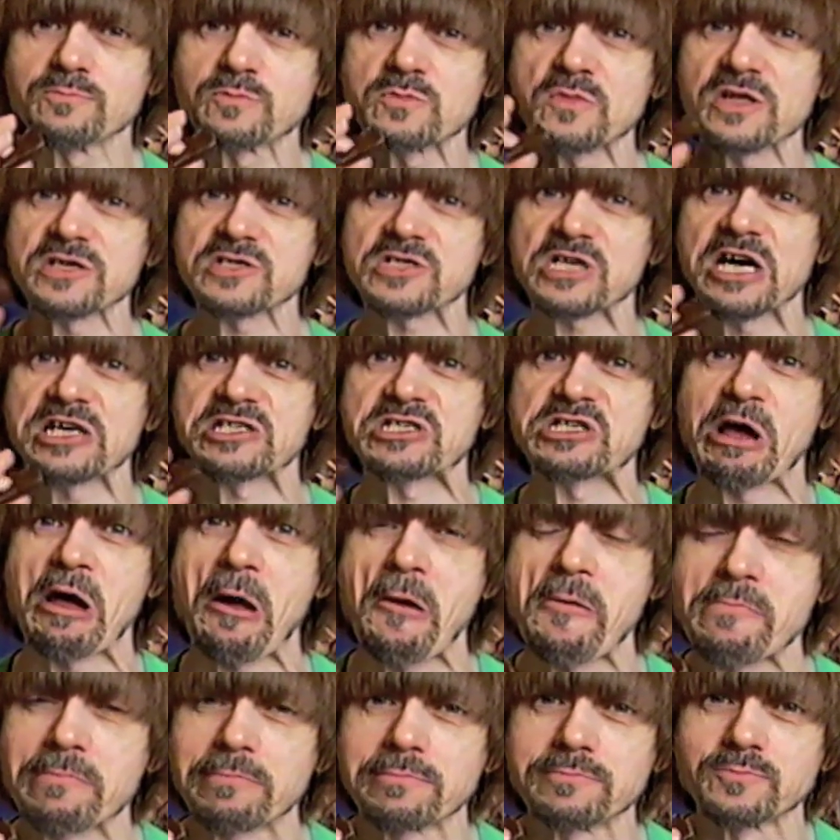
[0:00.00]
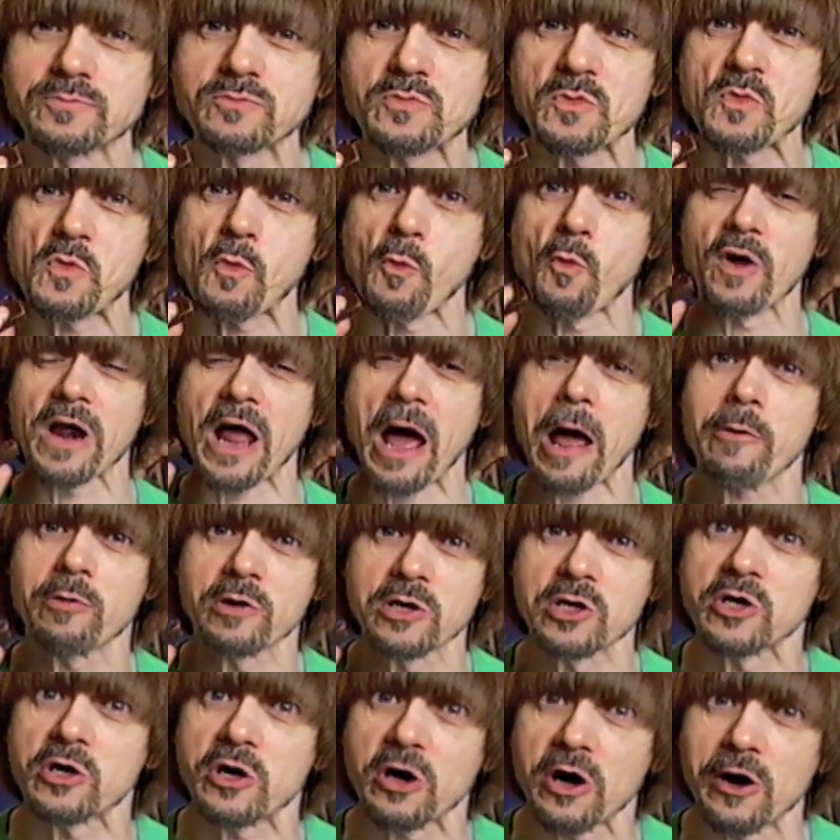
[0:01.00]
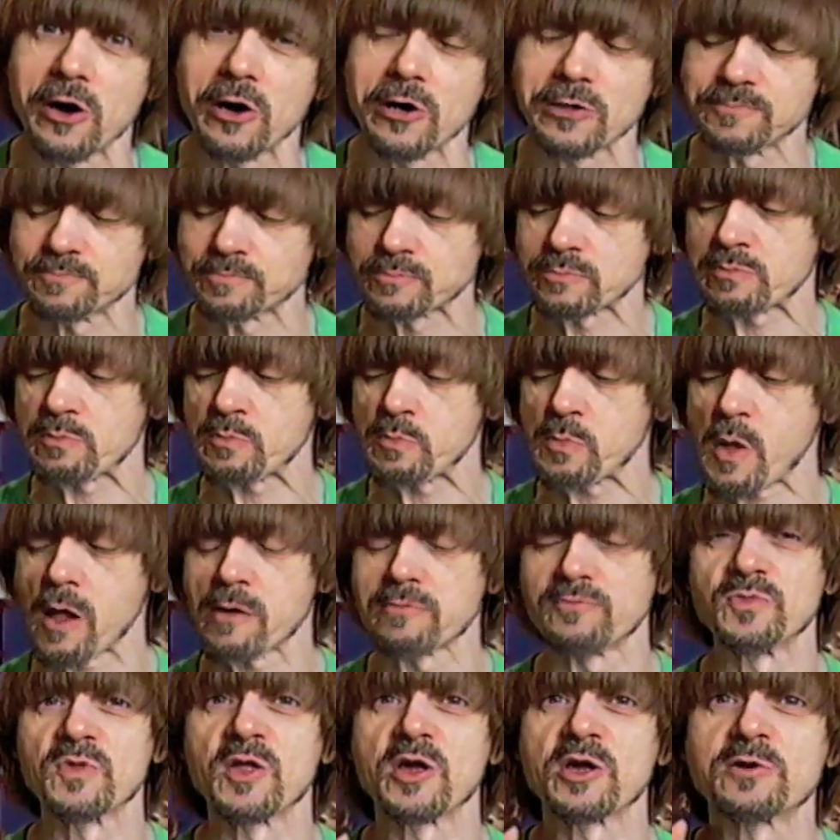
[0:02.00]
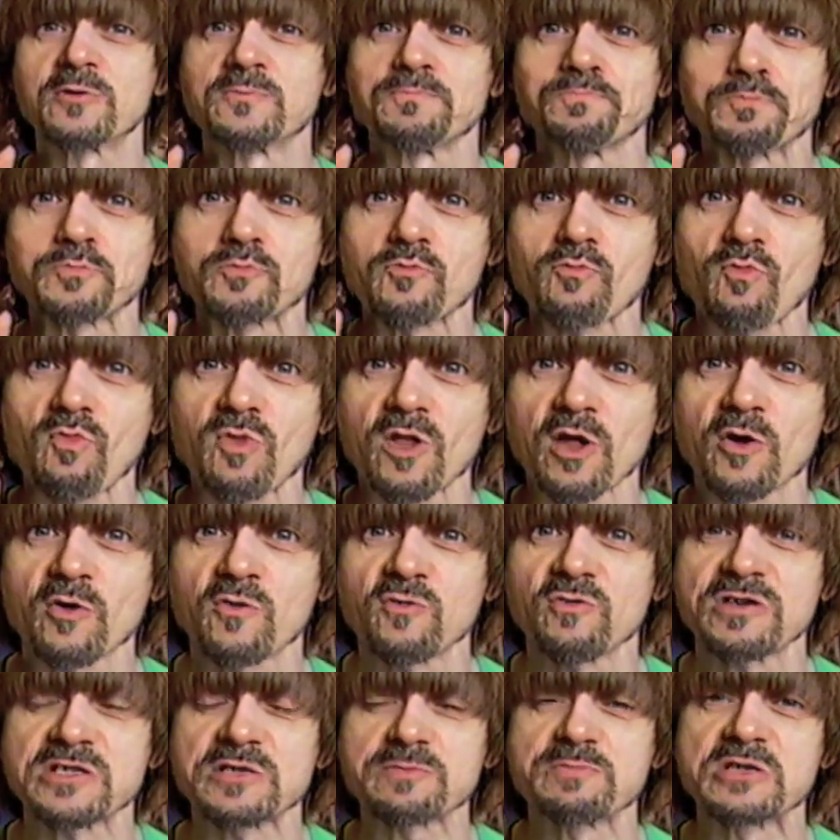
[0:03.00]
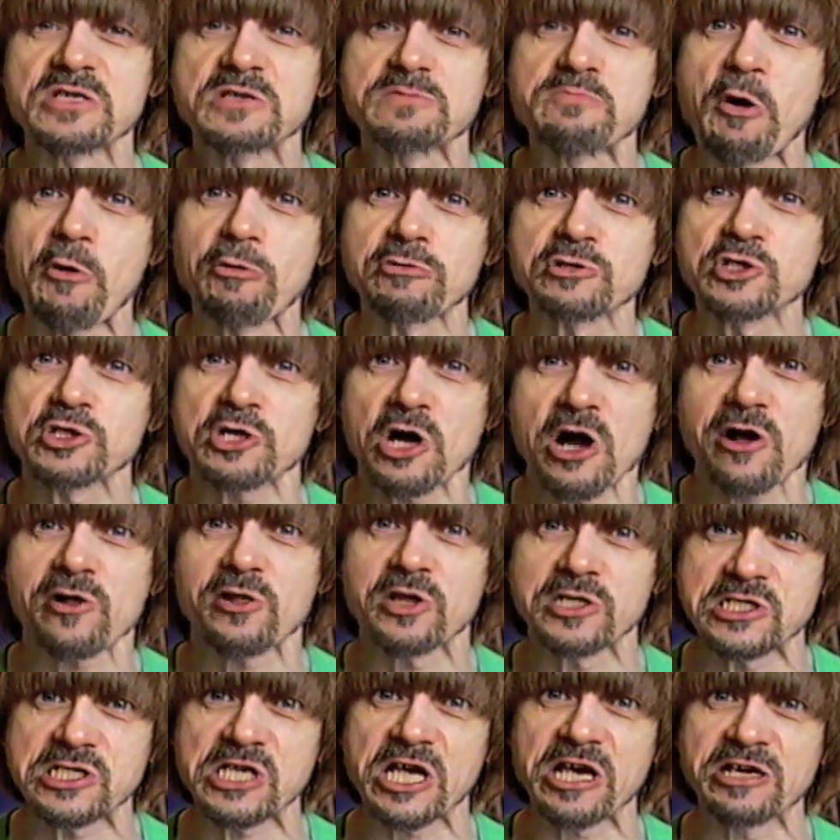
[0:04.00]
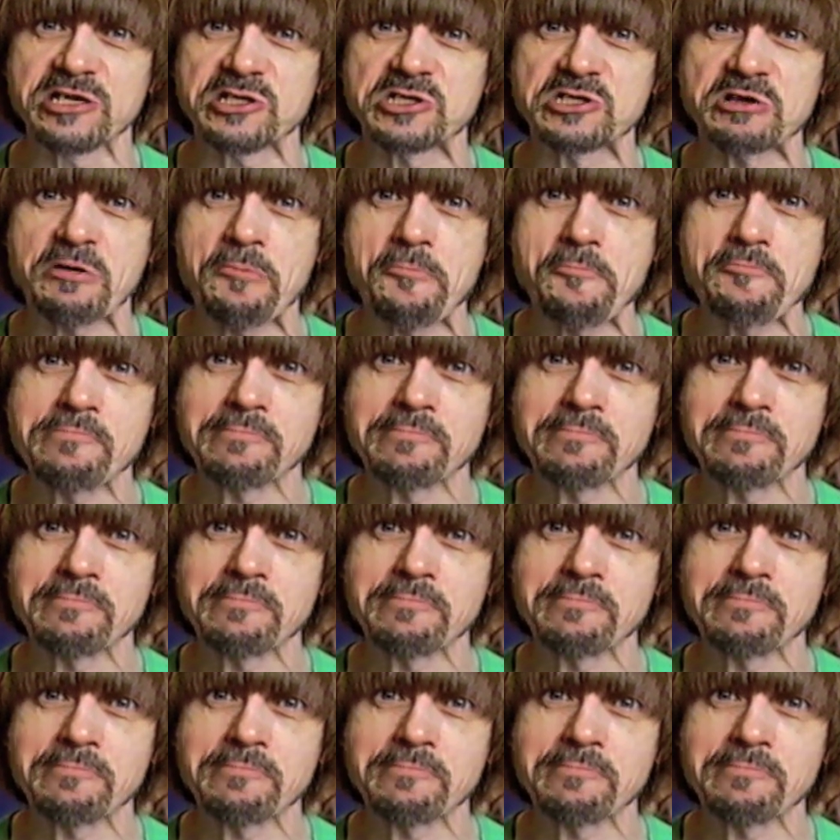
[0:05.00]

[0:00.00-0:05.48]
This has what I would call the Christmas milk chocolate taste.